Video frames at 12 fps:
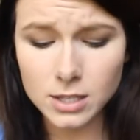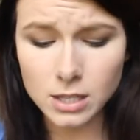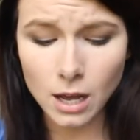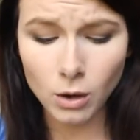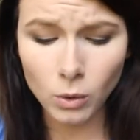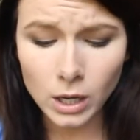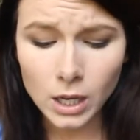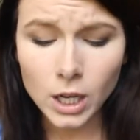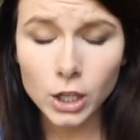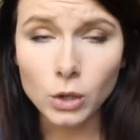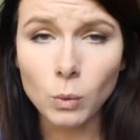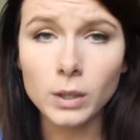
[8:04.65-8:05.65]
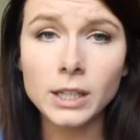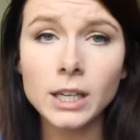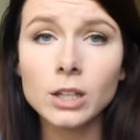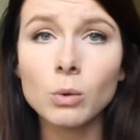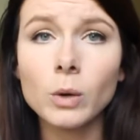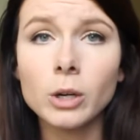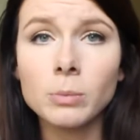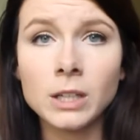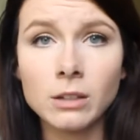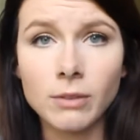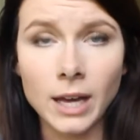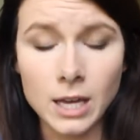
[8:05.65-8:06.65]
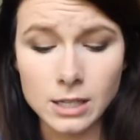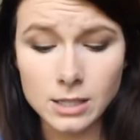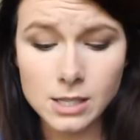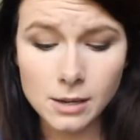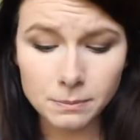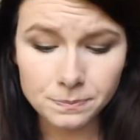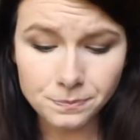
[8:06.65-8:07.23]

So you want to get a room in advance.